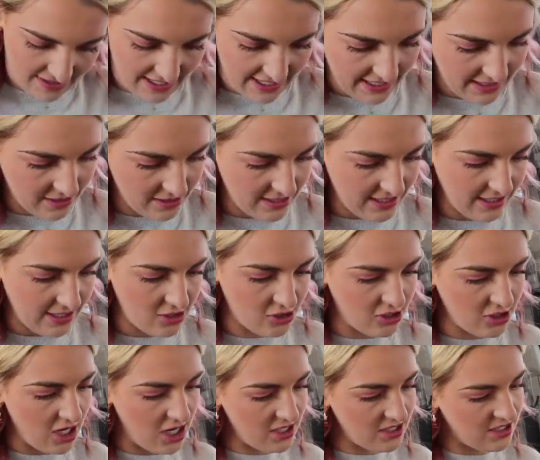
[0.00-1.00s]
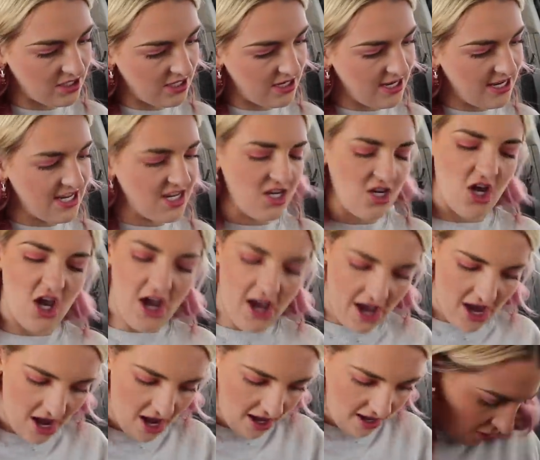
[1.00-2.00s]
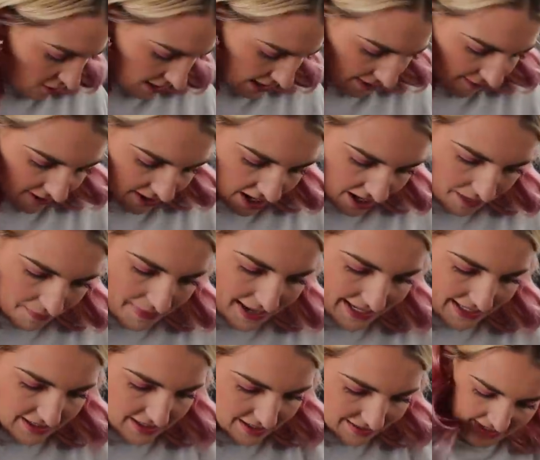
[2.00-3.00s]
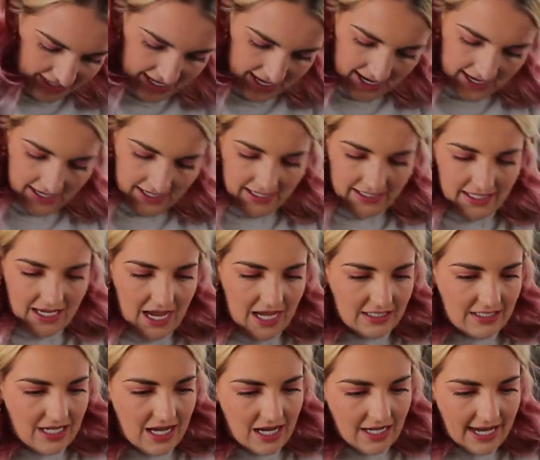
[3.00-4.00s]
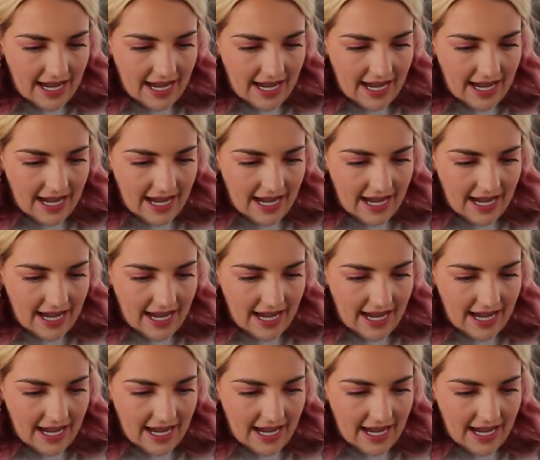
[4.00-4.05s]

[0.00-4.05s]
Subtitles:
Did I get their signature sauce? Yeah! Oh, I even got a mint. Okay, I gotta get the hot dog